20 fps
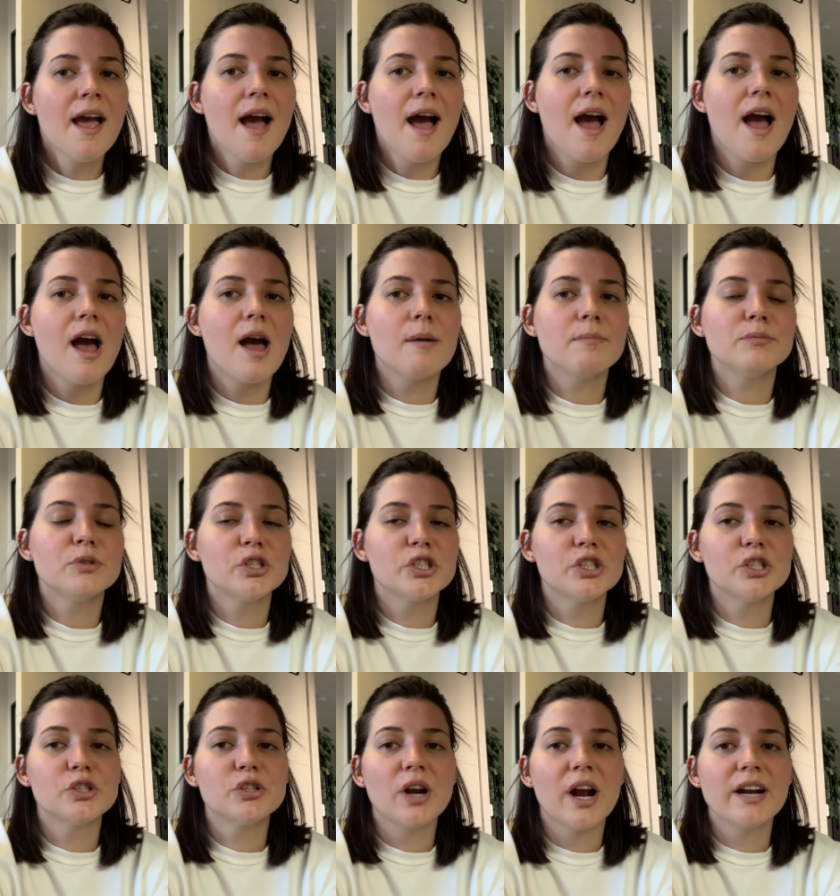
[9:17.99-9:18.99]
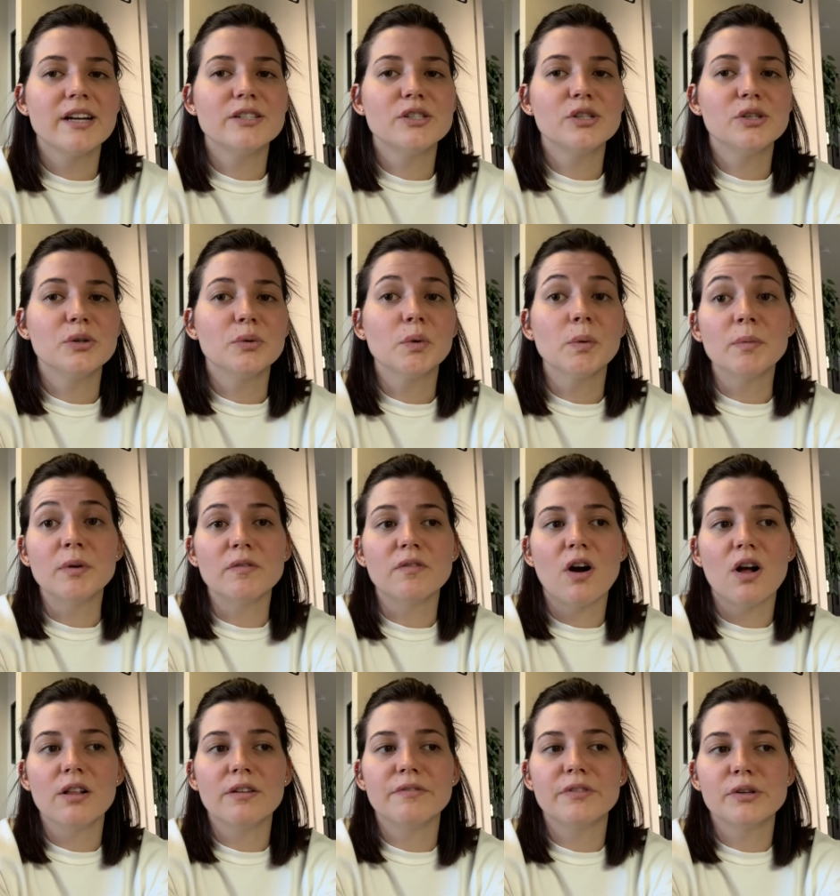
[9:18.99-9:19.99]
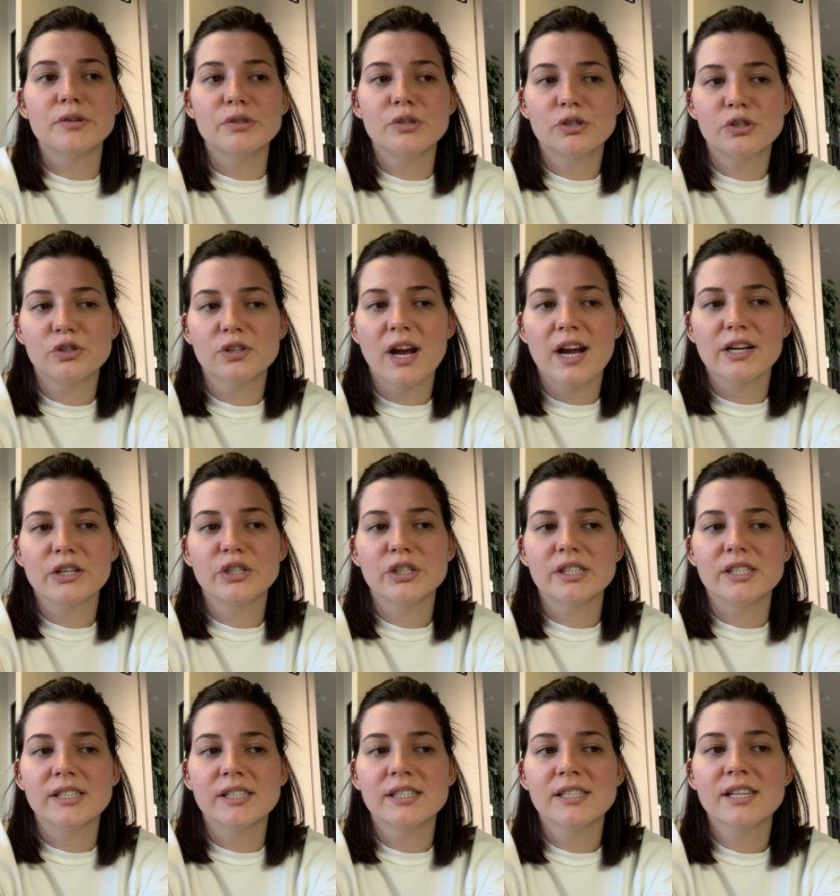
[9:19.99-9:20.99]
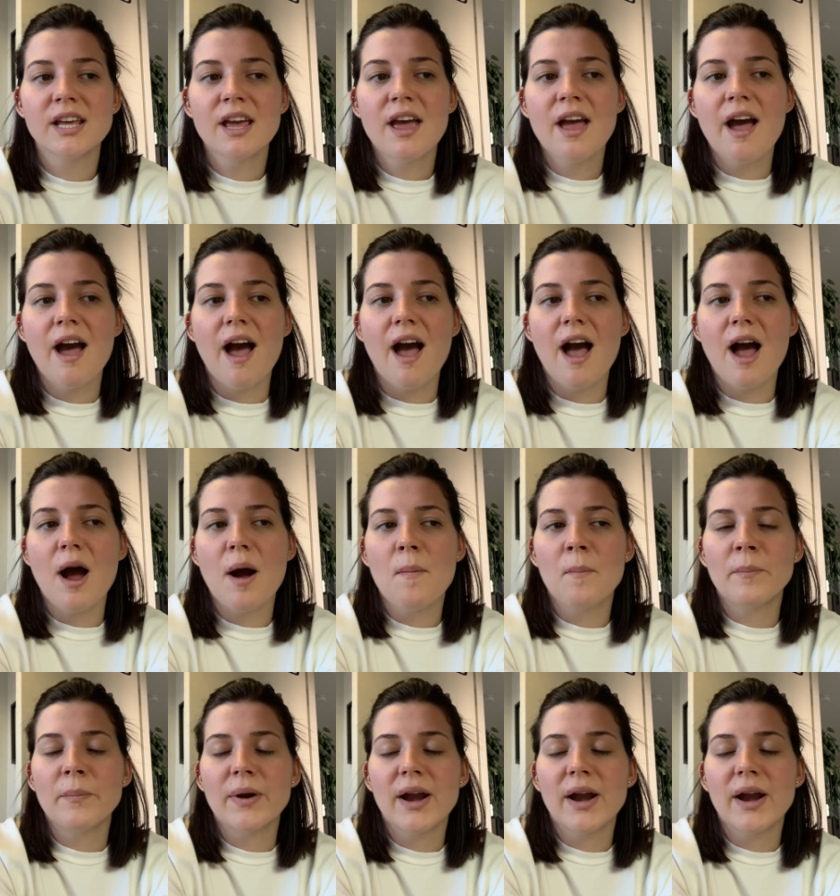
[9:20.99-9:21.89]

um, just to try to remove all of those distractions um,